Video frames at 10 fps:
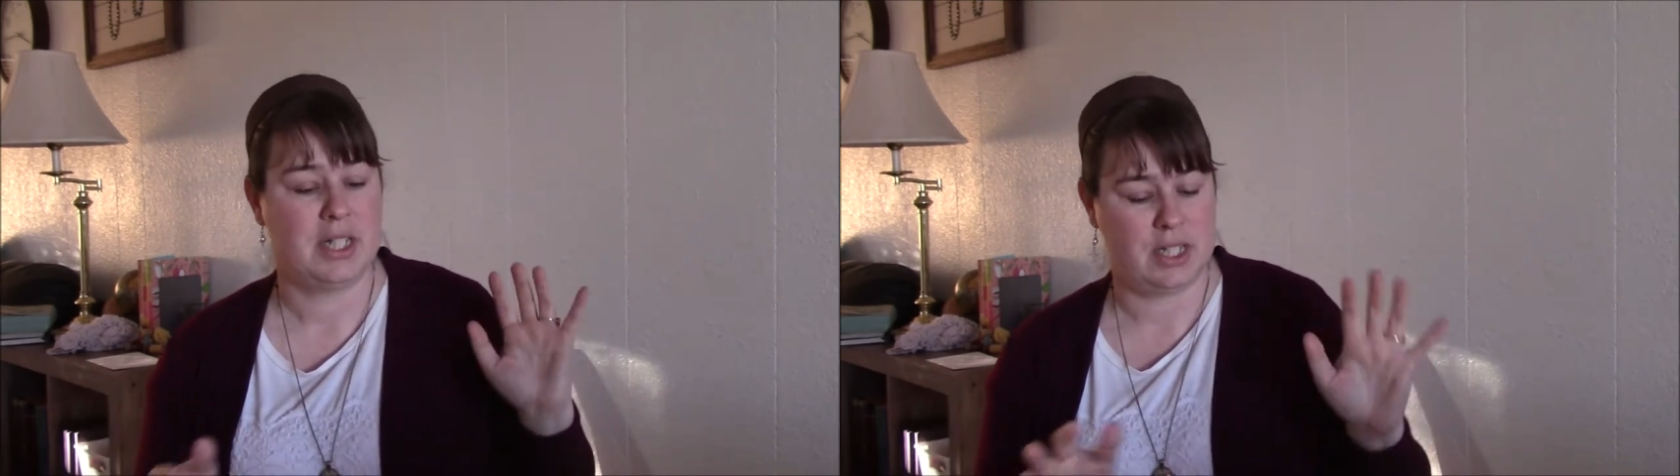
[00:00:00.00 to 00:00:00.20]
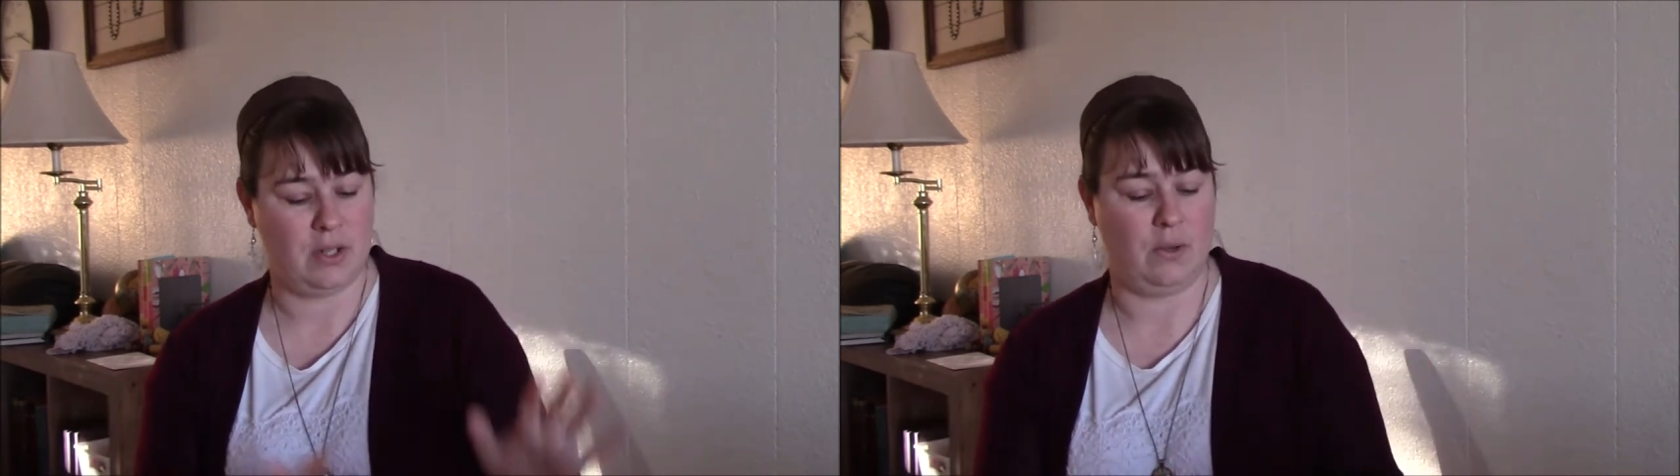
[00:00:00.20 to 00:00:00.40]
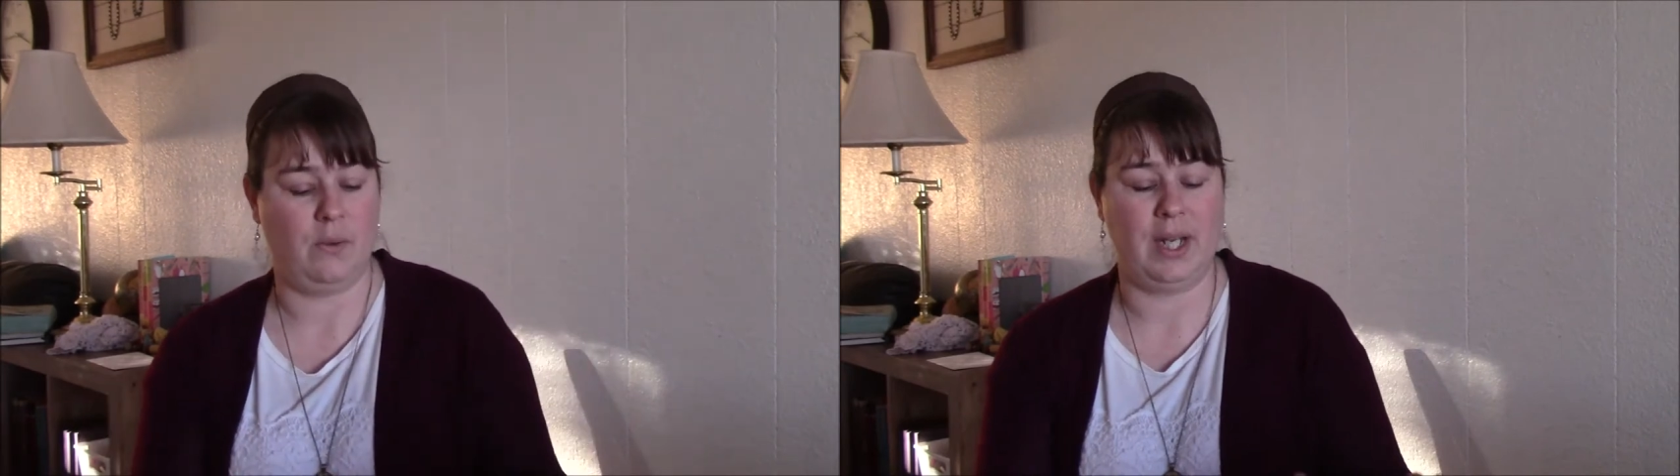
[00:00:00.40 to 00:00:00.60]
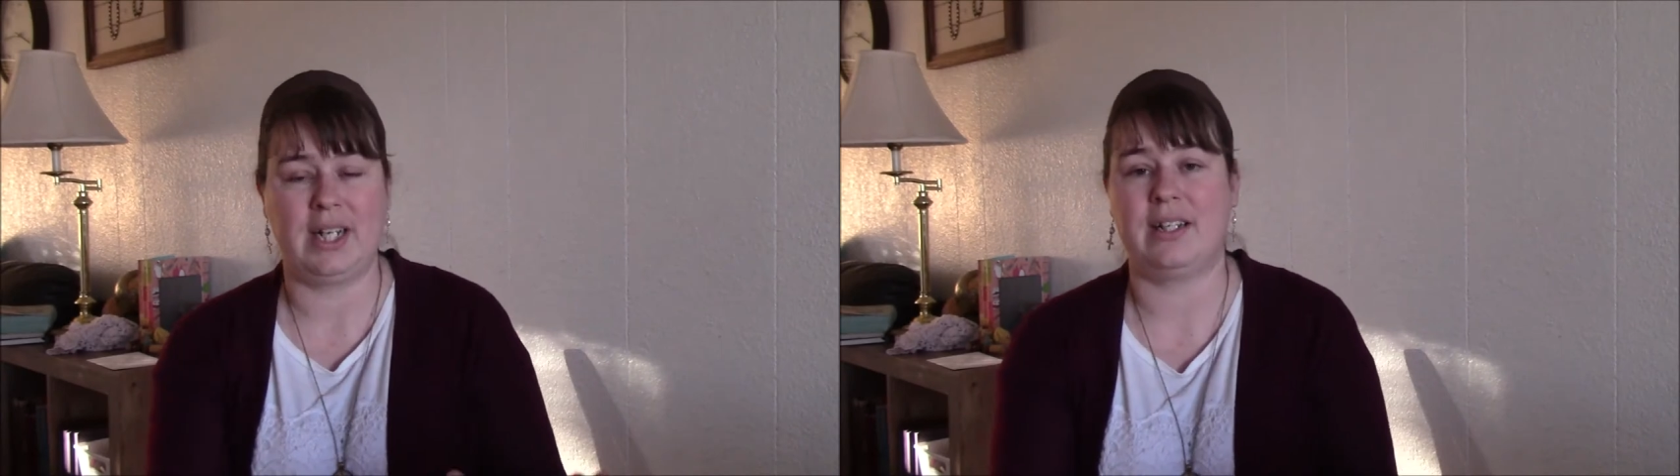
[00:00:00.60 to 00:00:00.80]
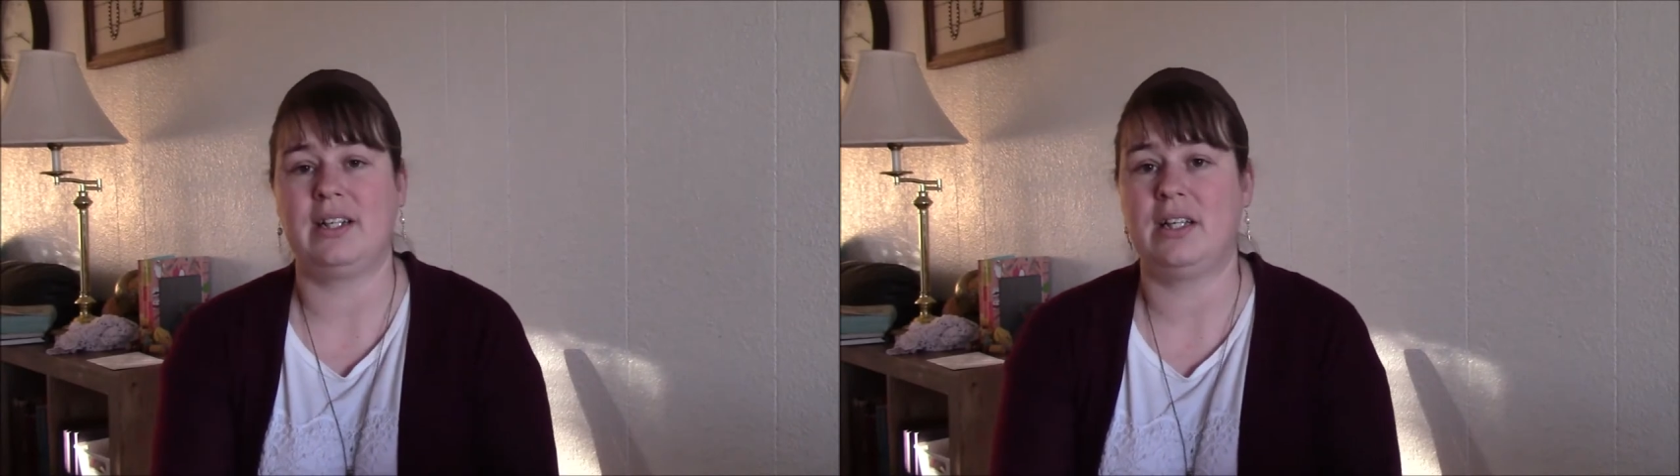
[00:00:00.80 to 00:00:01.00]
So
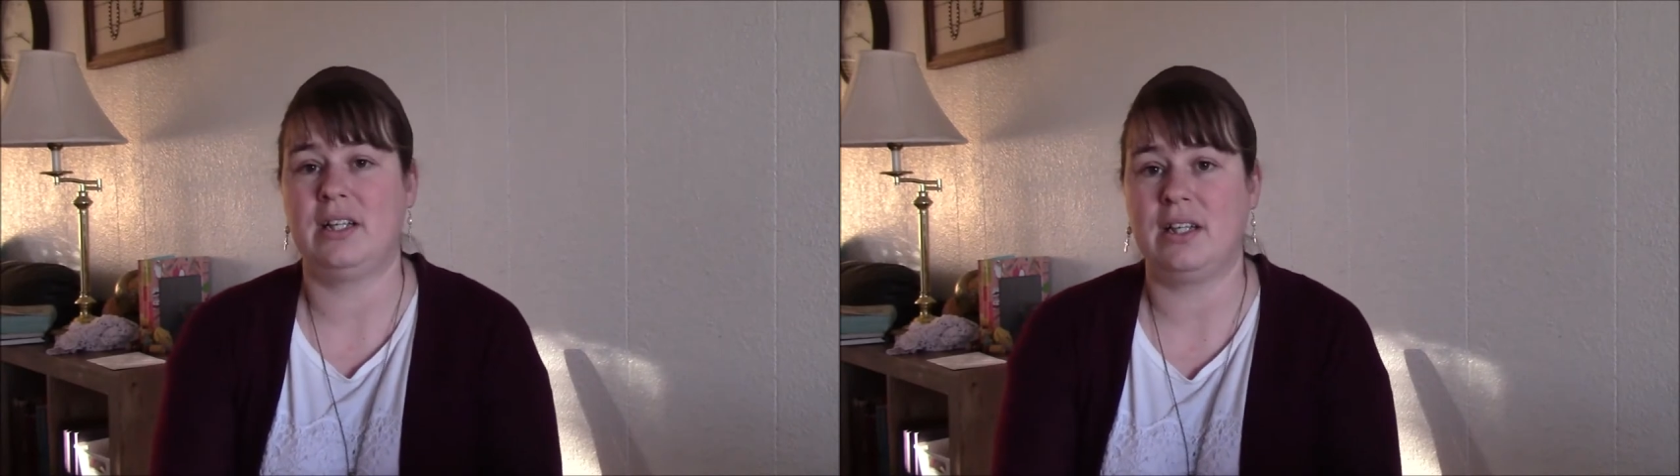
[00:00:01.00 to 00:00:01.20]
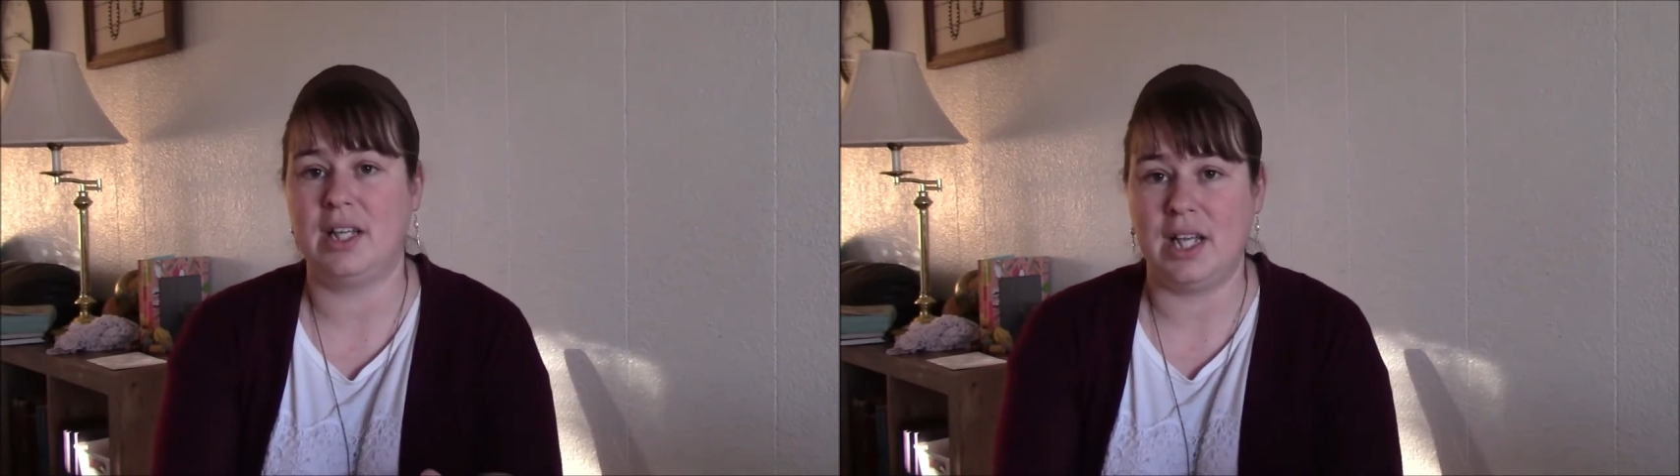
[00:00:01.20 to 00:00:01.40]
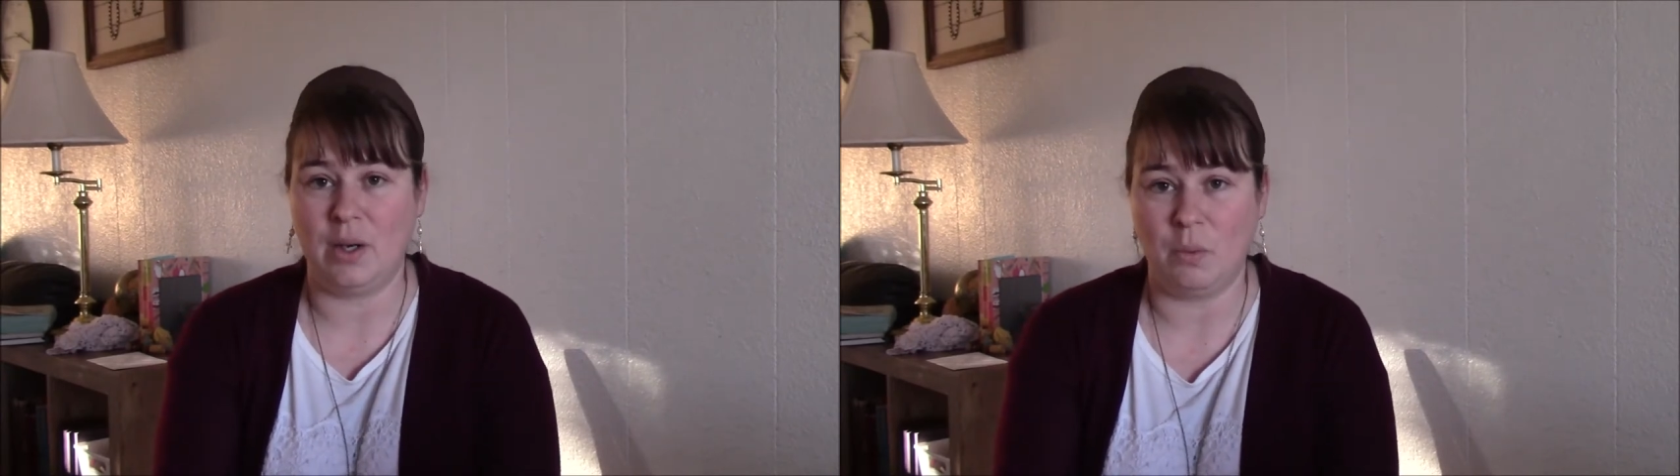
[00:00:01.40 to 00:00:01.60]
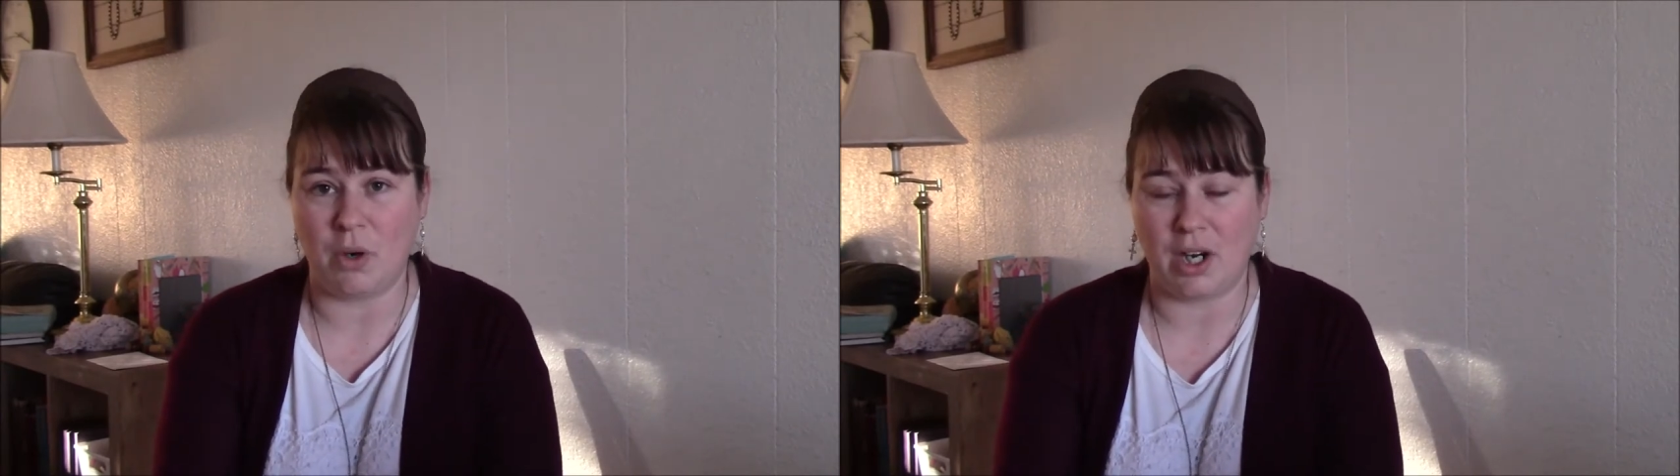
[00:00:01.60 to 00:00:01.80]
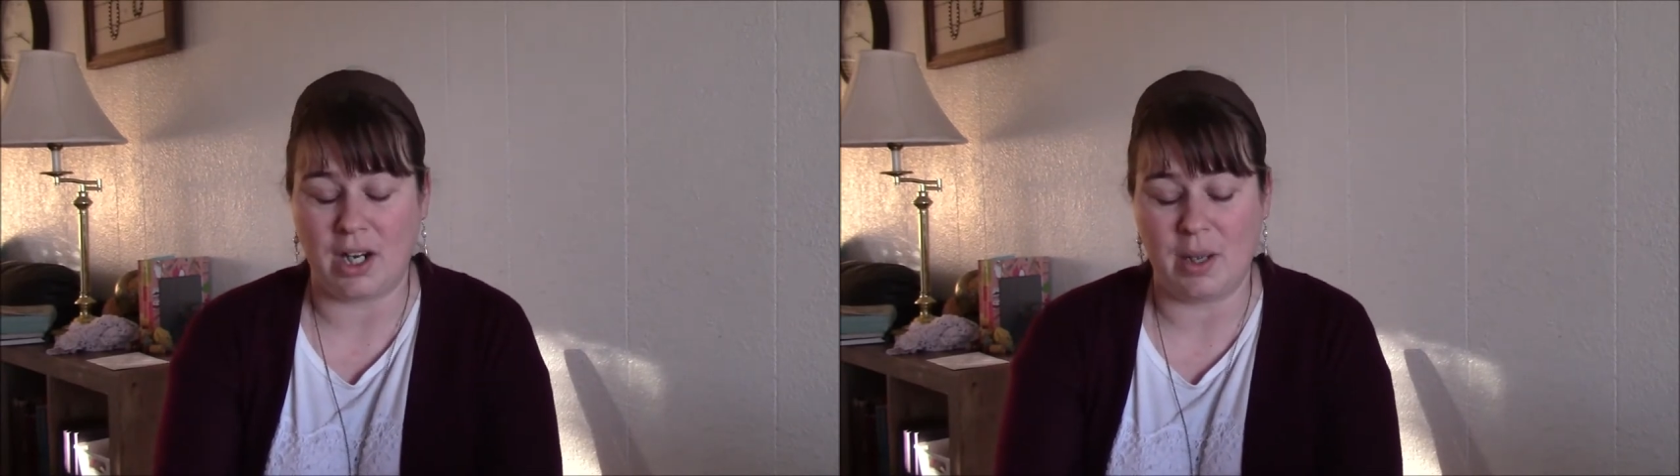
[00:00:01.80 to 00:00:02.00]
it it'll work.